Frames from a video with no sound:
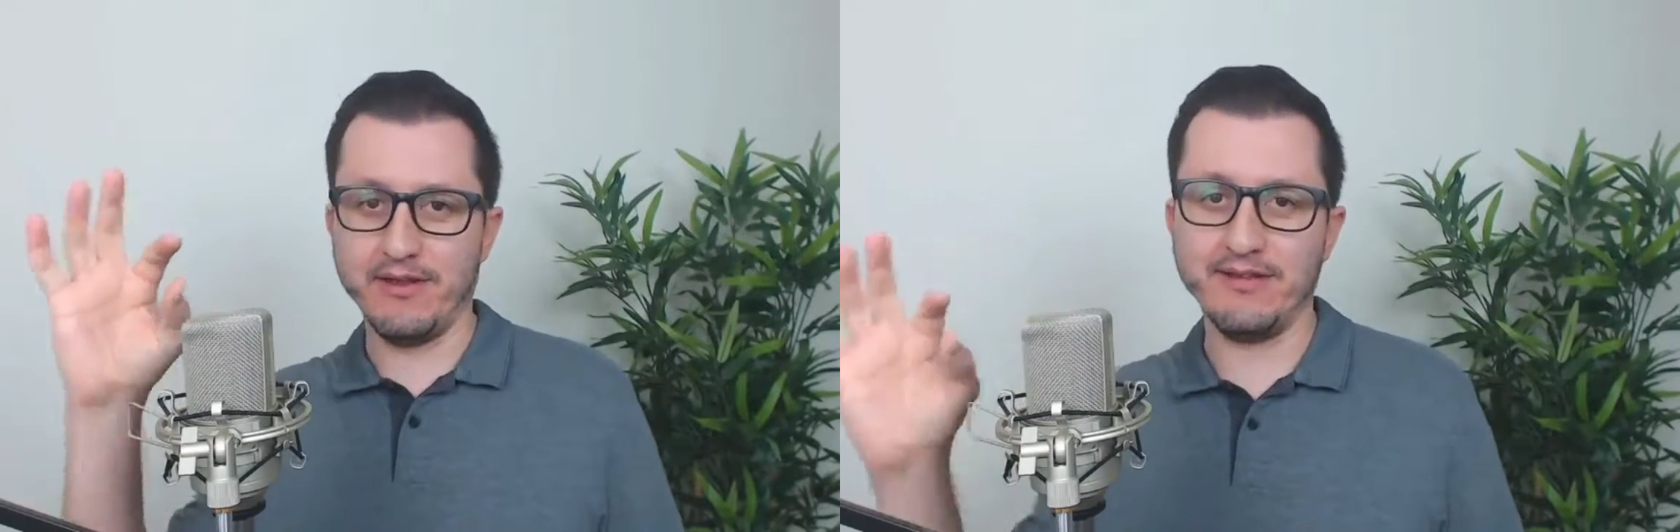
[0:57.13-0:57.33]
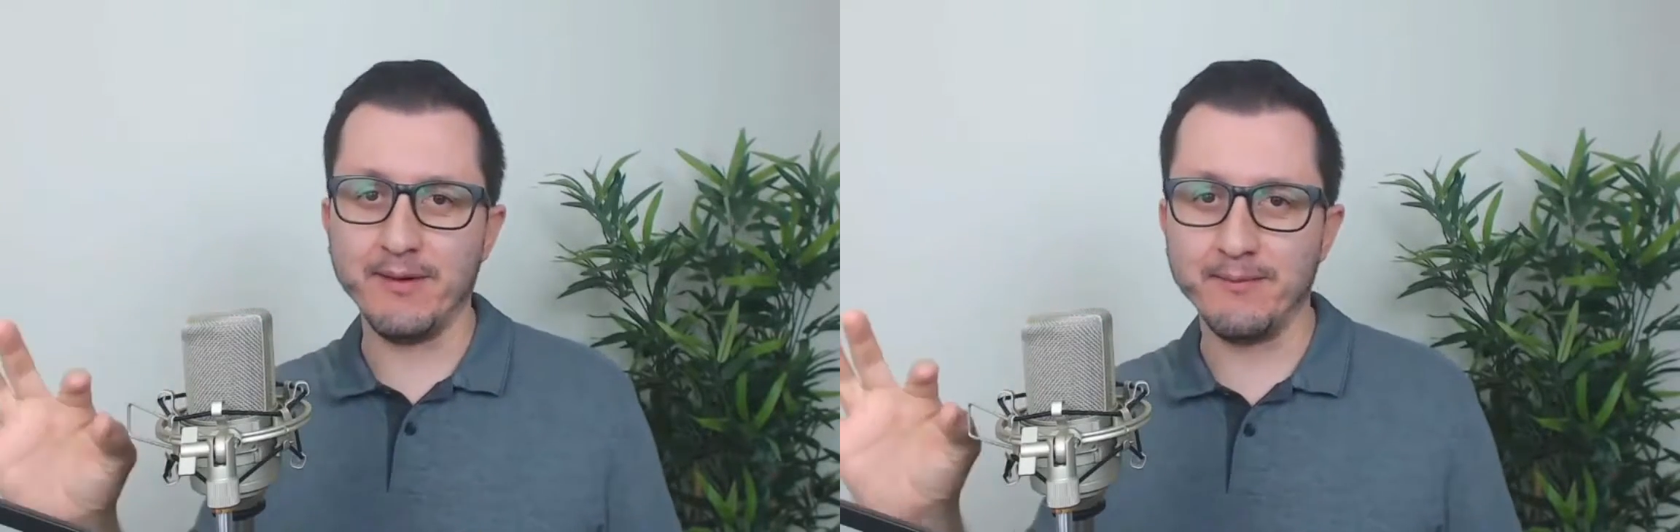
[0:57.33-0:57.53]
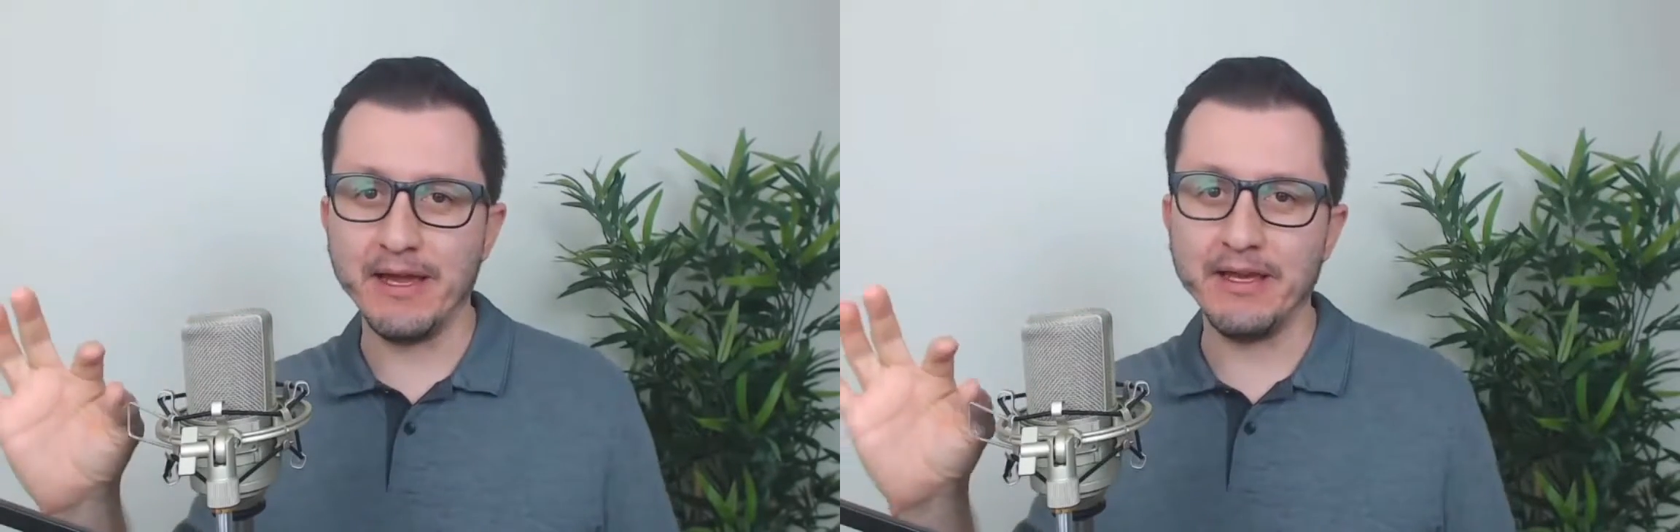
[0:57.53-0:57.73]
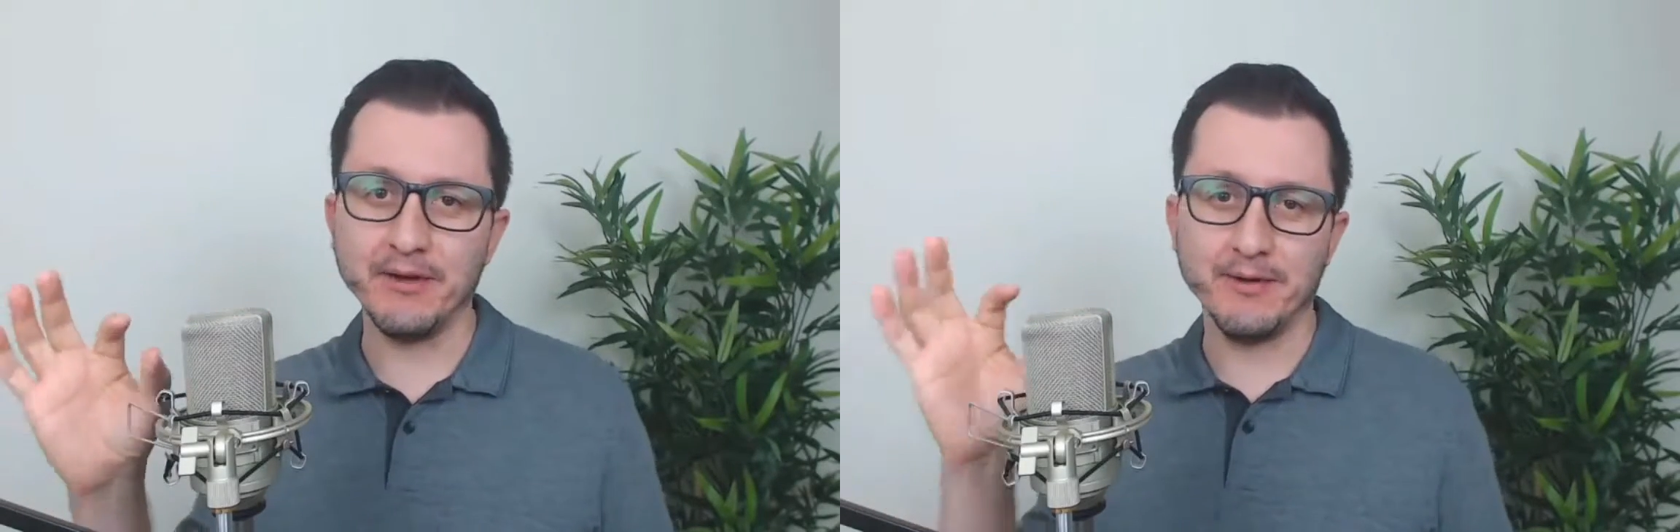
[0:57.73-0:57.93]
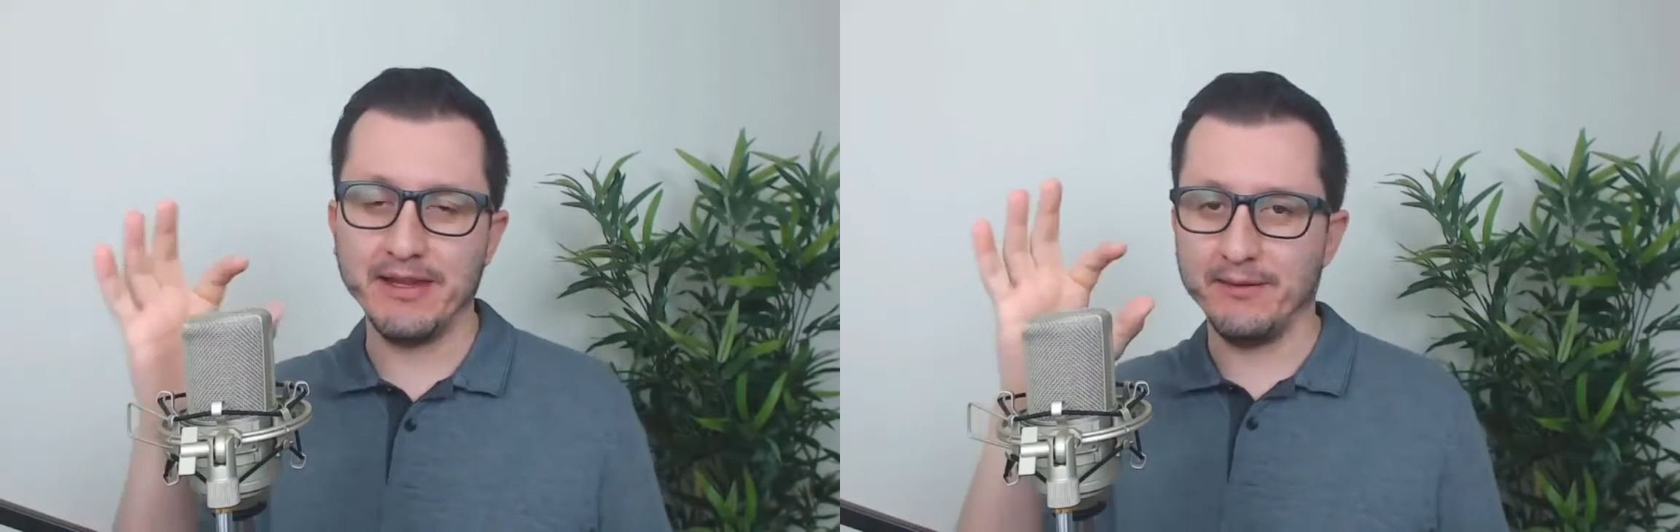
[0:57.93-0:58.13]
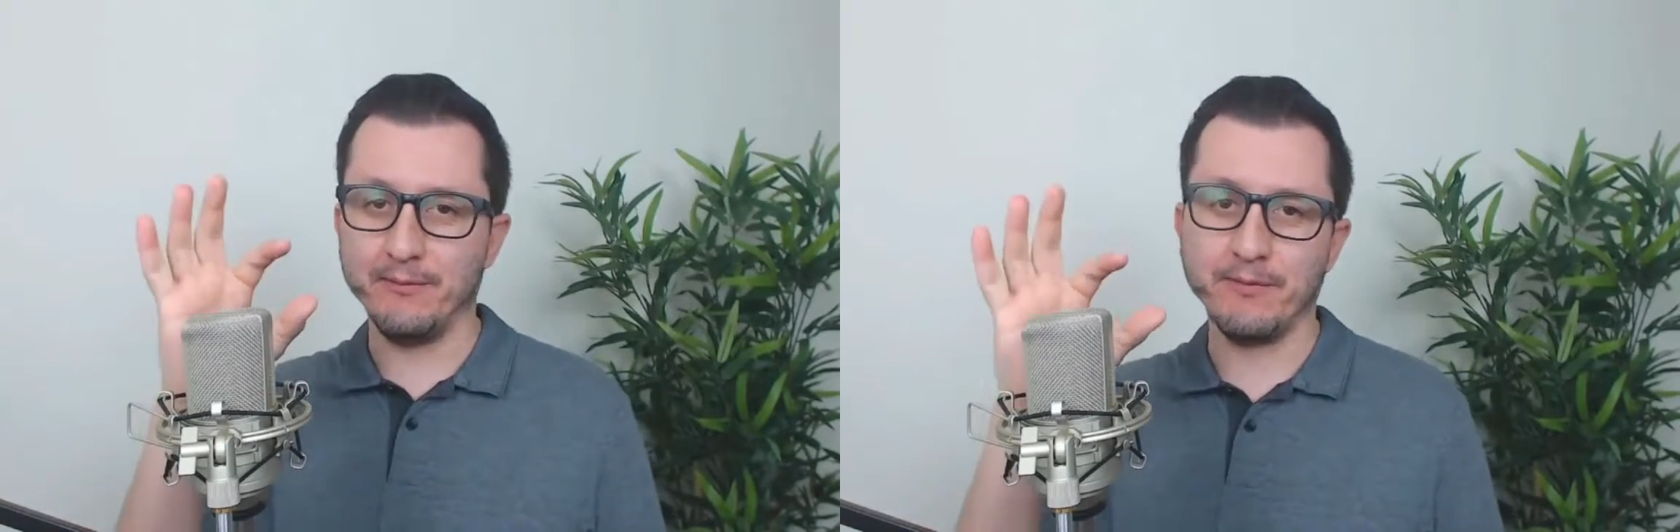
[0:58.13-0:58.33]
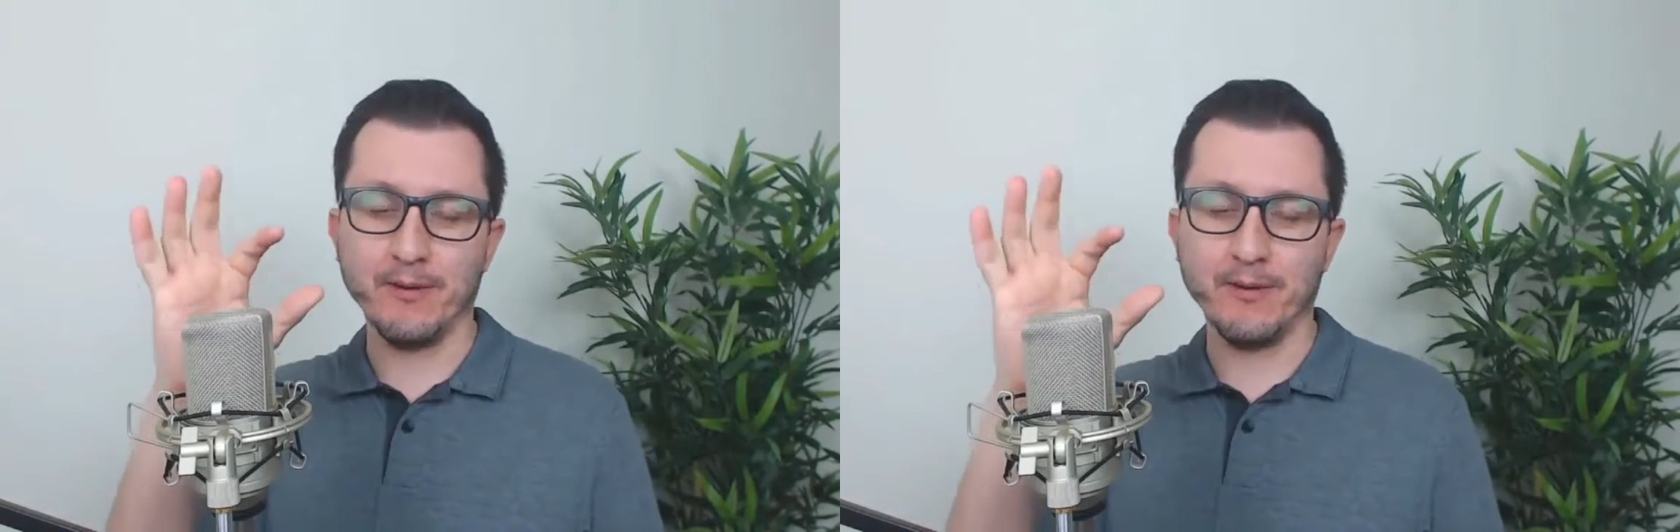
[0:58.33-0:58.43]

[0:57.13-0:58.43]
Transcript: the submenu and then